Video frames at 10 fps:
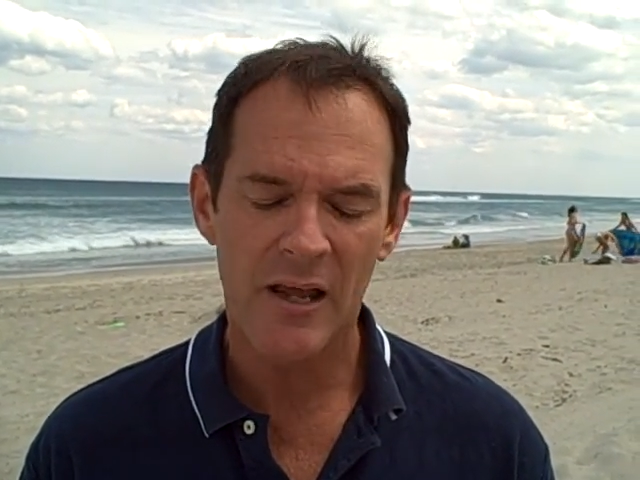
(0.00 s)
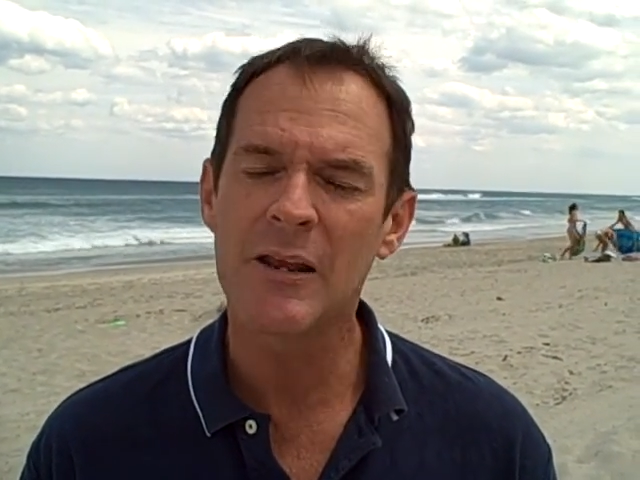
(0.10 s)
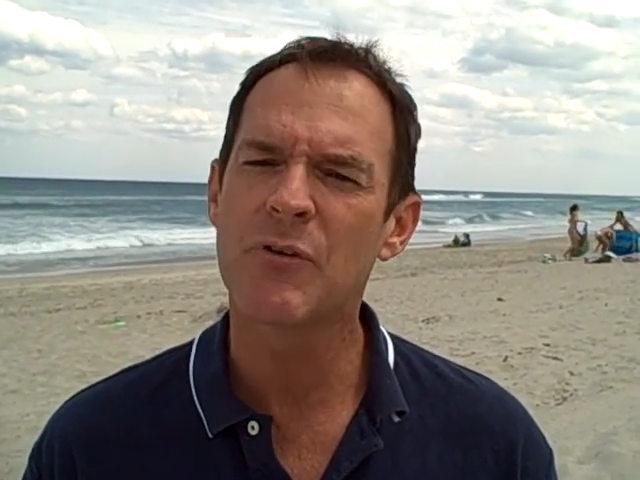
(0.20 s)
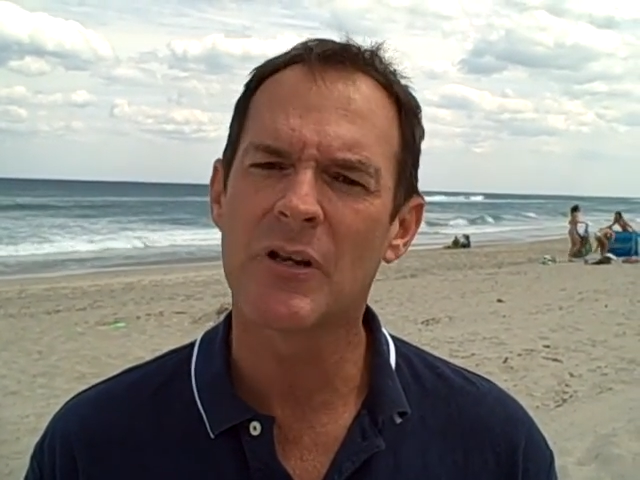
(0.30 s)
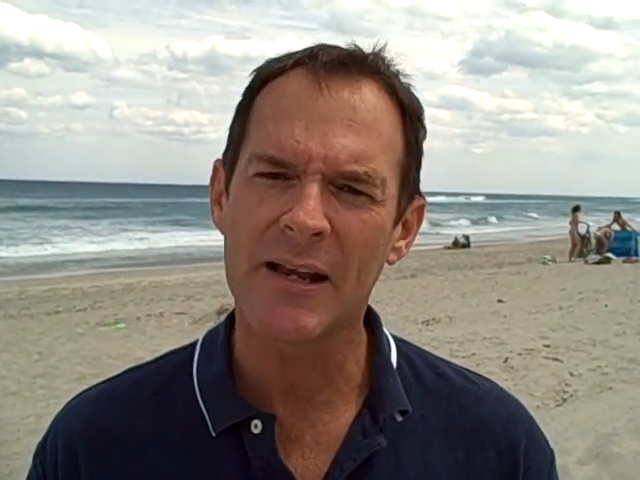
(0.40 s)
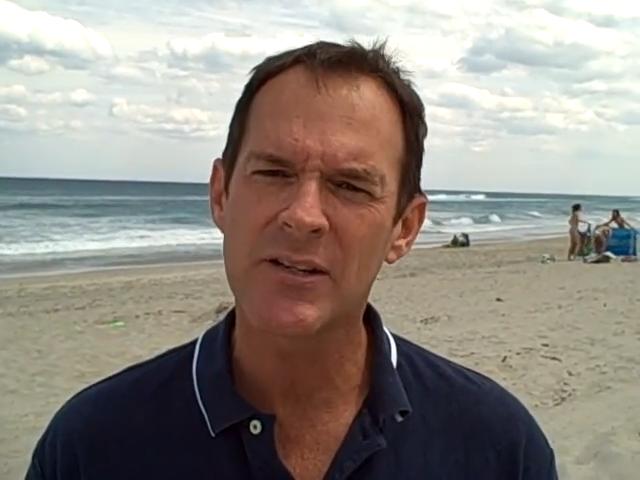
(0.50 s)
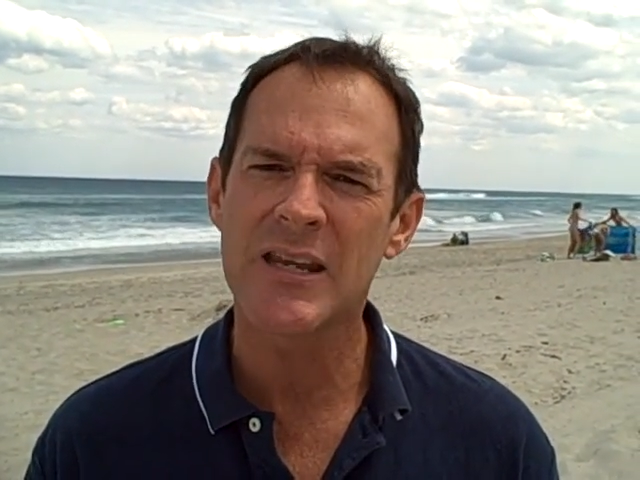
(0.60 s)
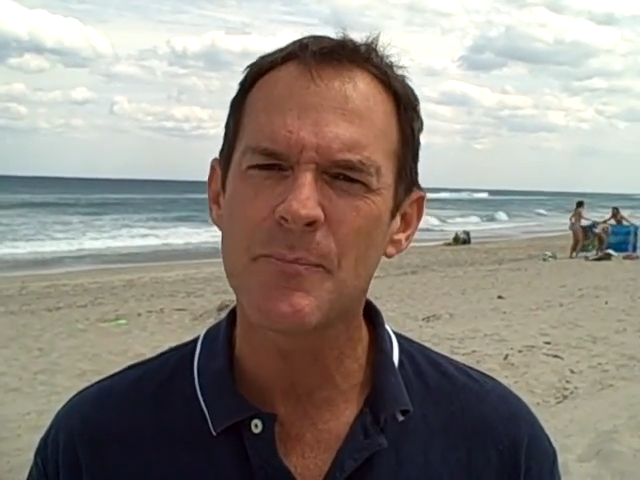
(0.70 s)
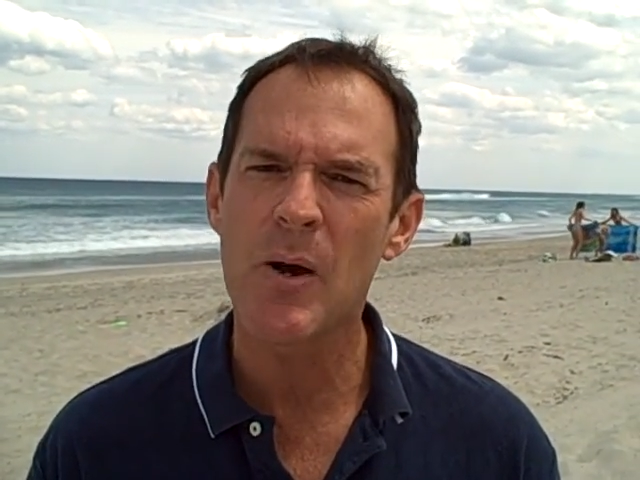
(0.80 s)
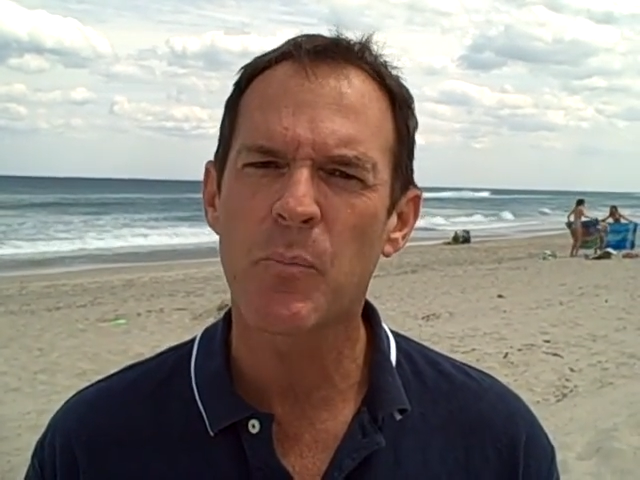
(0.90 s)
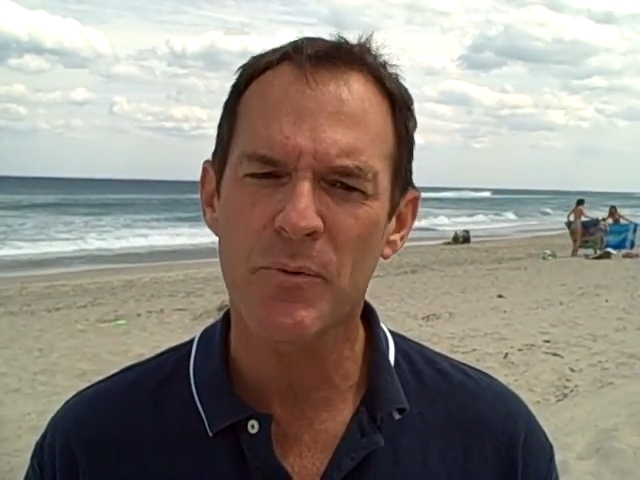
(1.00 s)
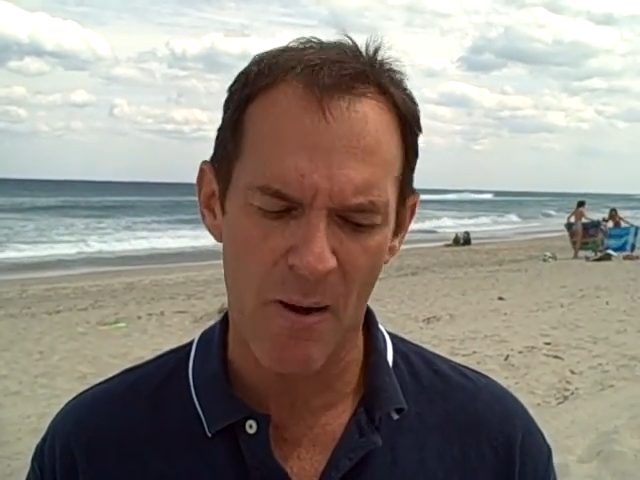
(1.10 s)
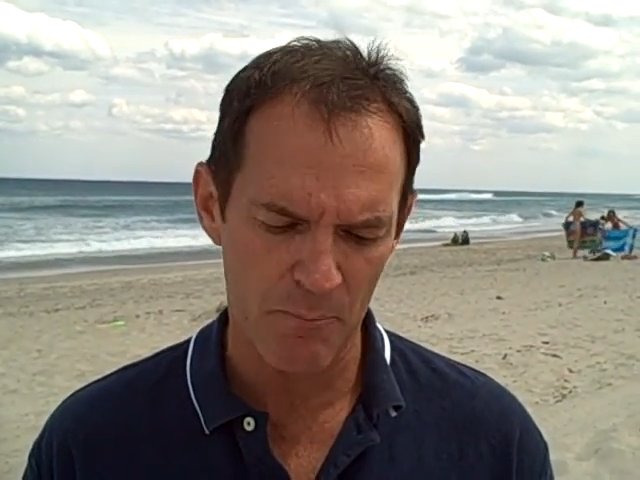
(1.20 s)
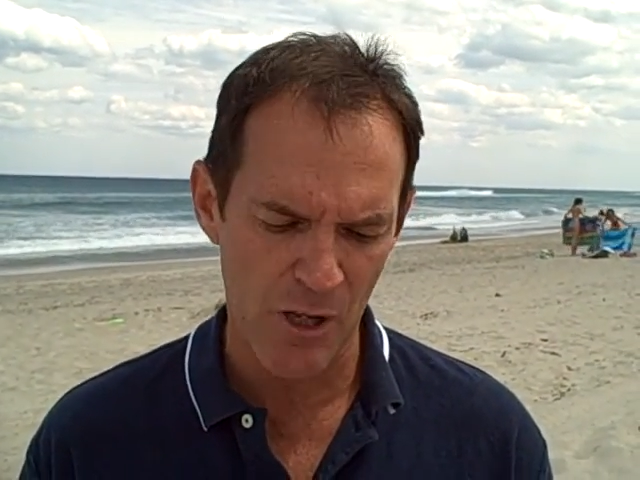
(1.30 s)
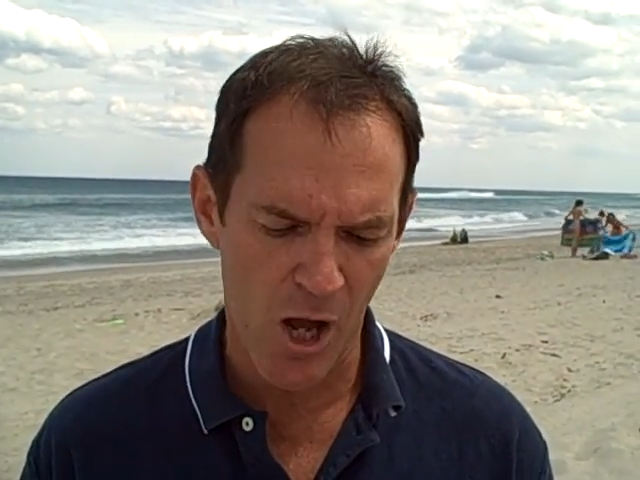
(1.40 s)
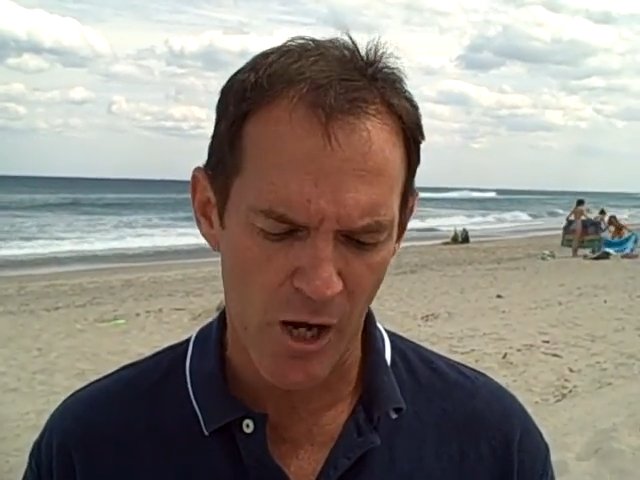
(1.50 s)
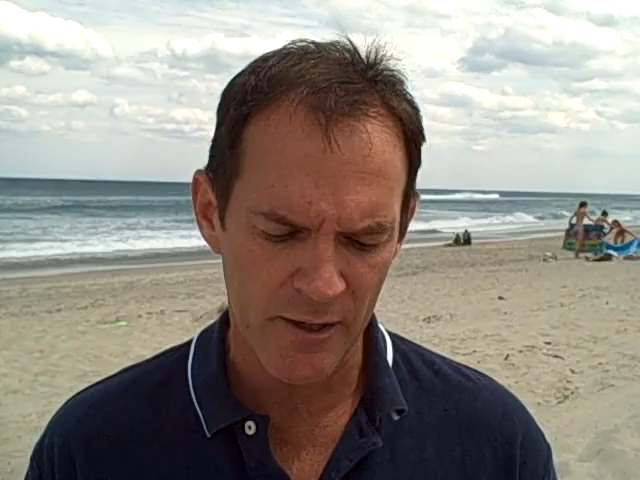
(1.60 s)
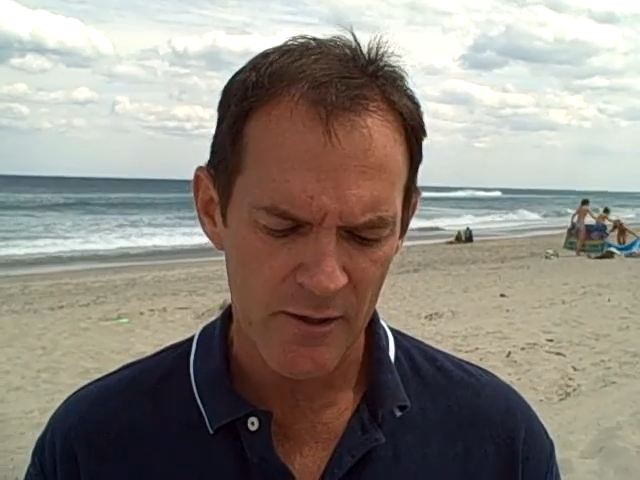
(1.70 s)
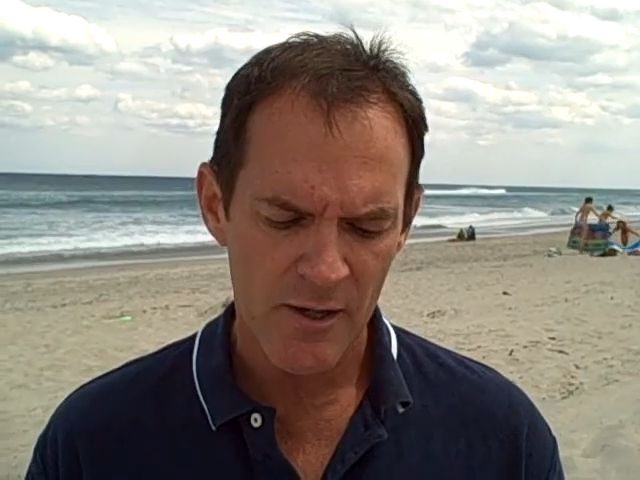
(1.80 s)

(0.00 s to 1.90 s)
And if you'd like to keep up with my blog